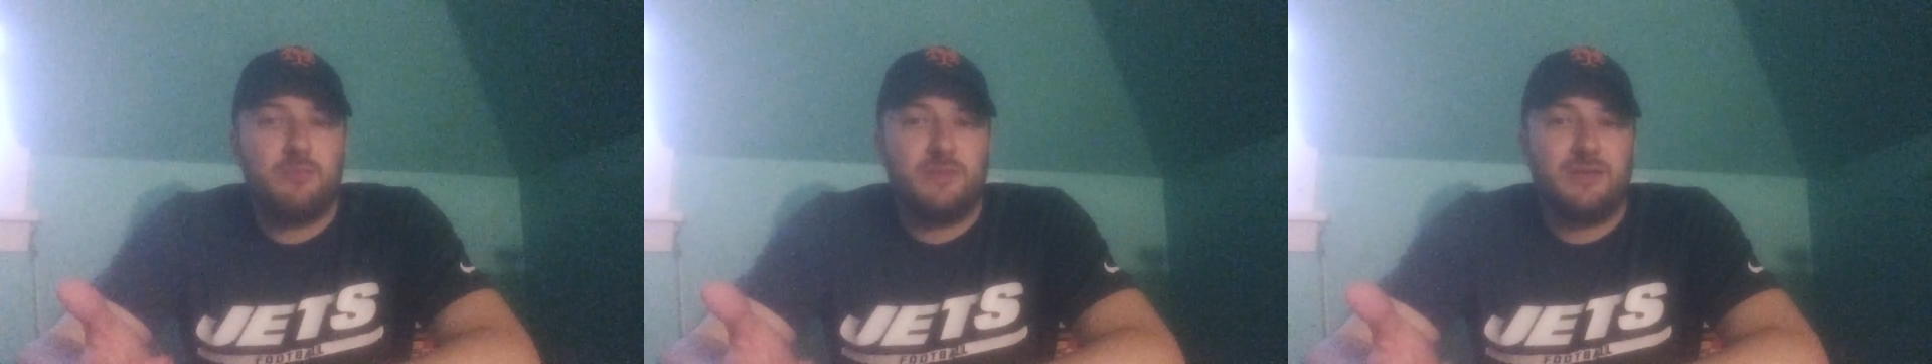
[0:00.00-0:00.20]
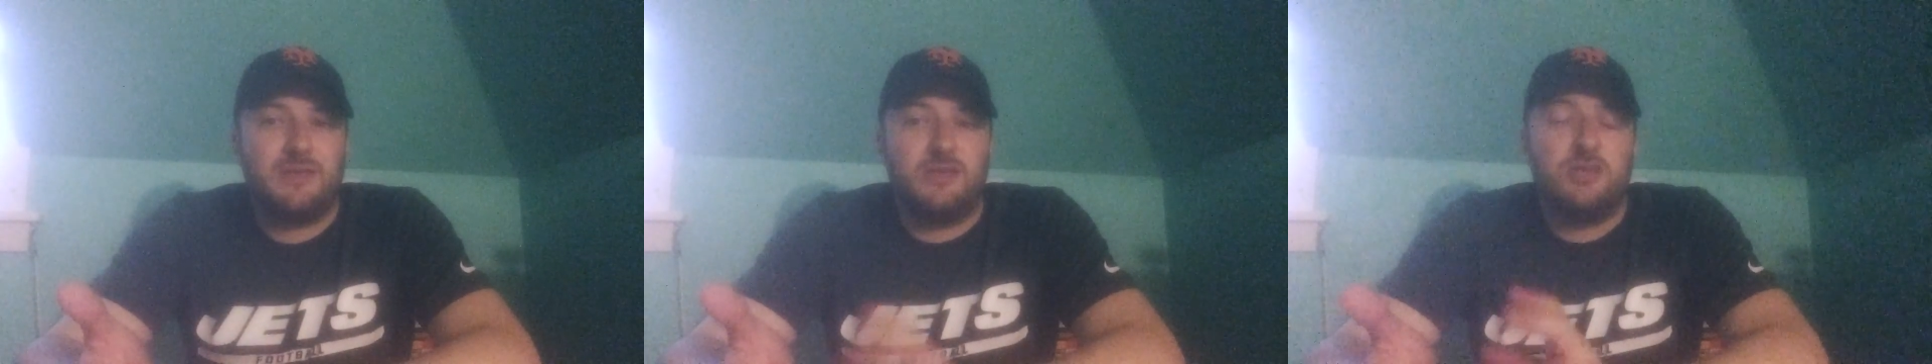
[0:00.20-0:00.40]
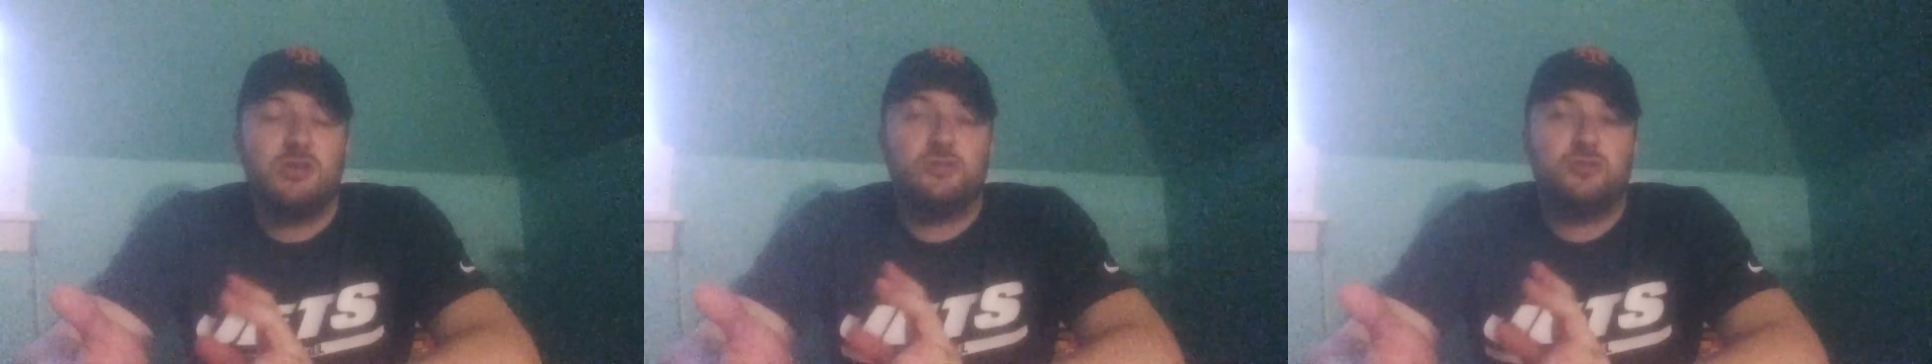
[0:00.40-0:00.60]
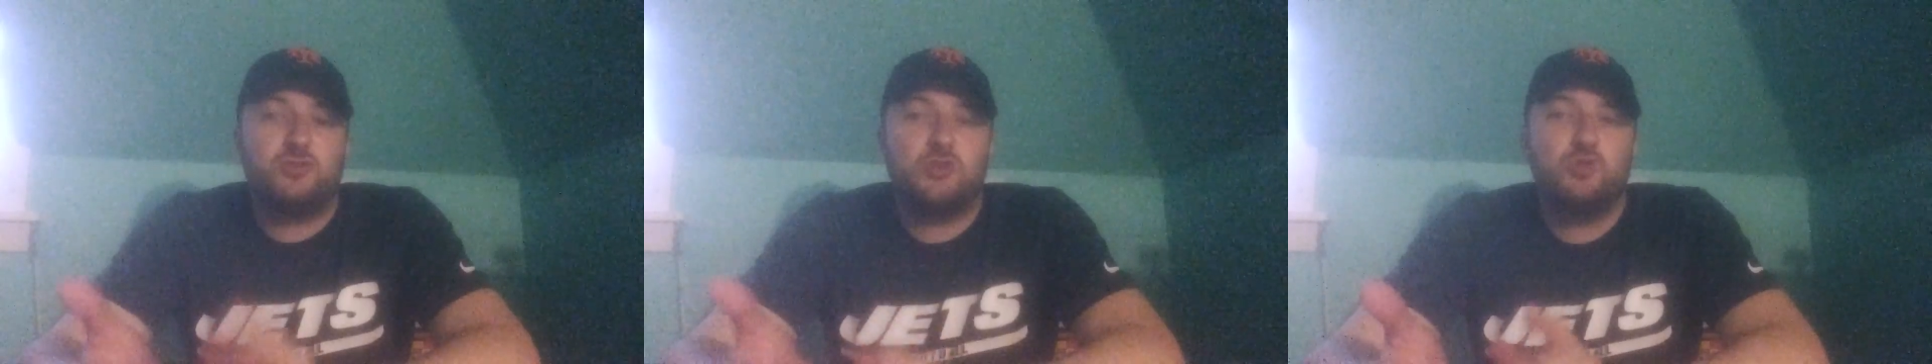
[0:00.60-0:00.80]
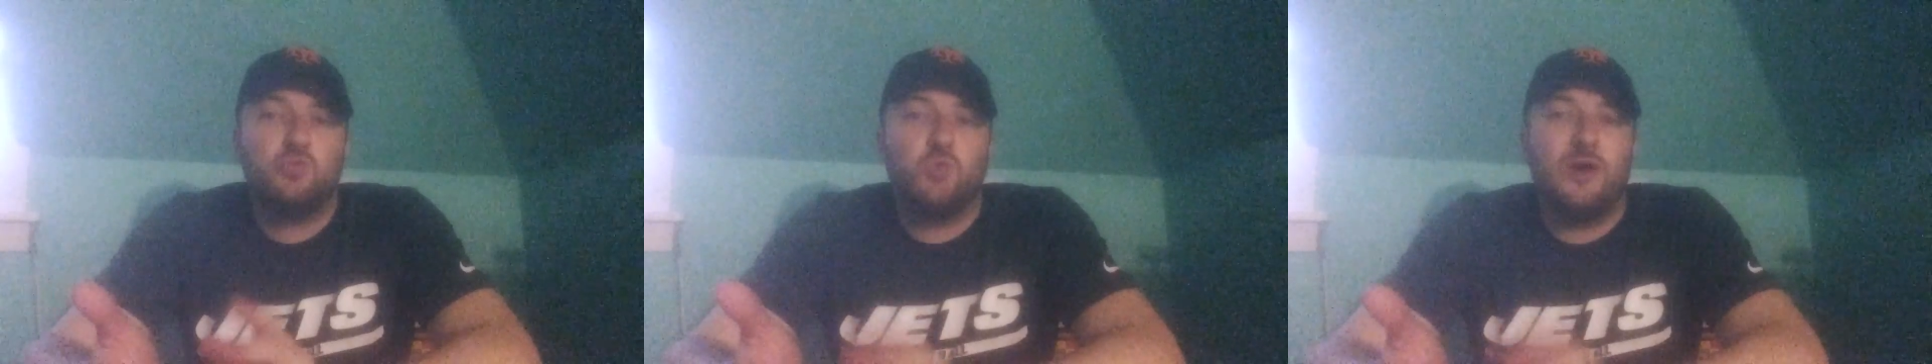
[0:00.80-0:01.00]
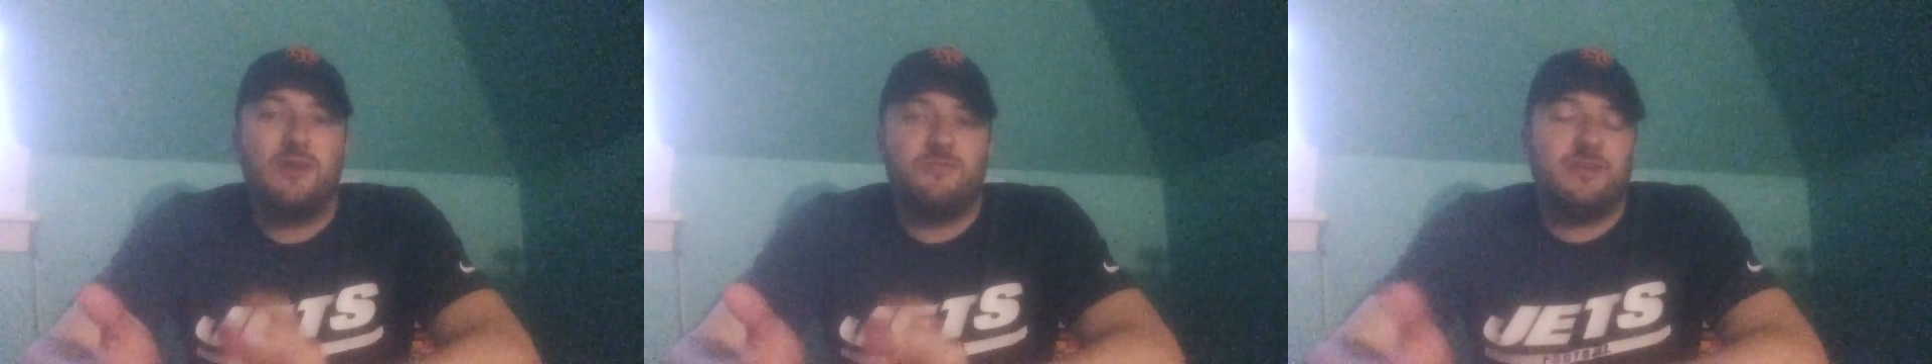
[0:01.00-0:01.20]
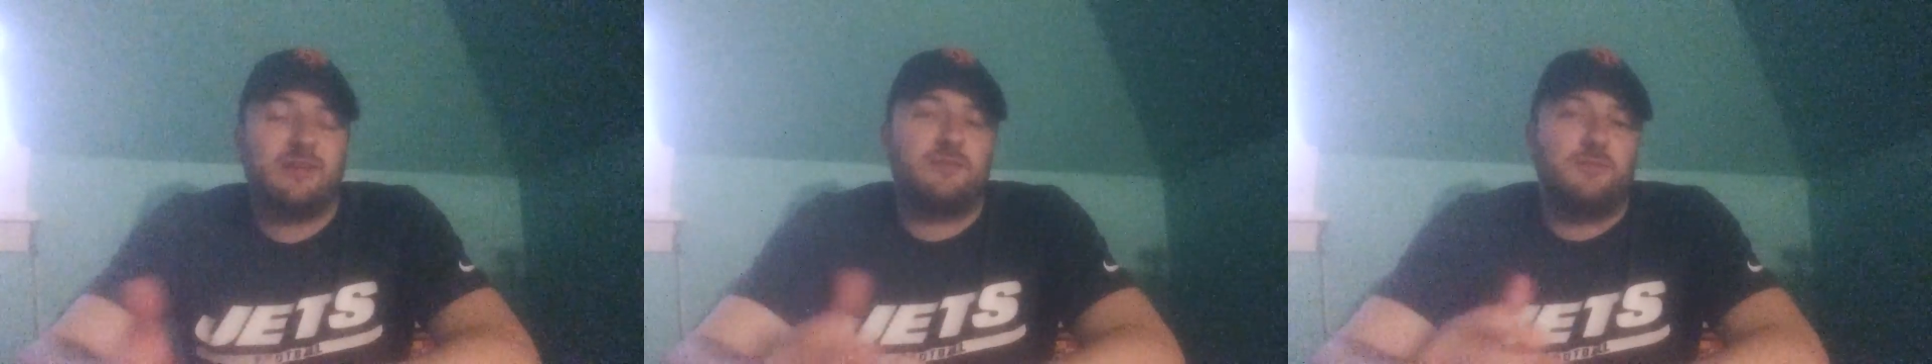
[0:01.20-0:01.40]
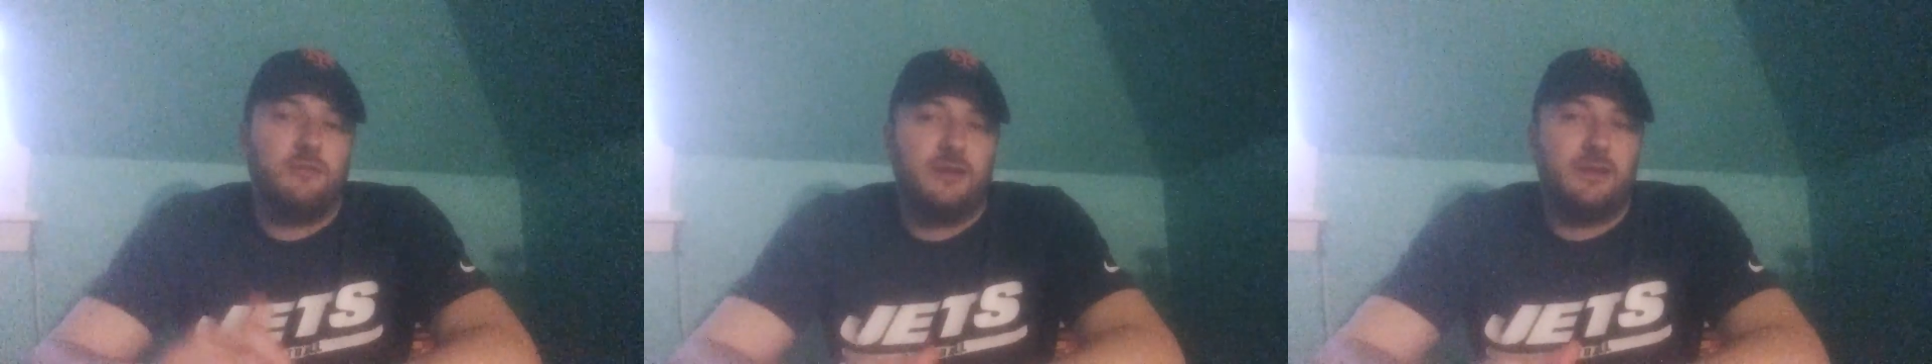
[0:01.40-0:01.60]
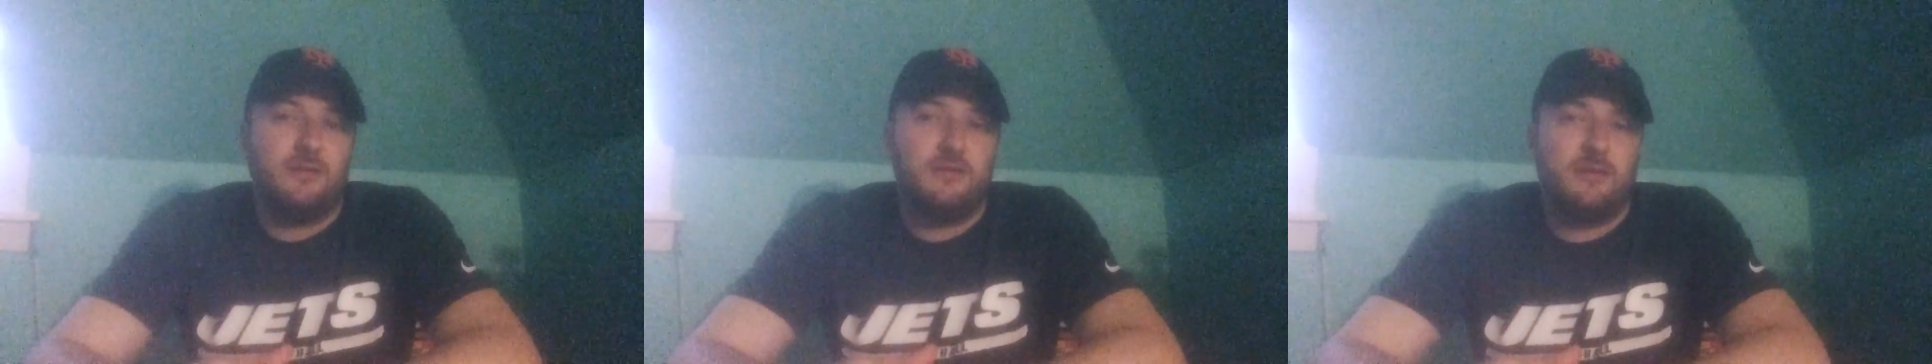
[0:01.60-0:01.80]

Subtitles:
B, 2-1 victory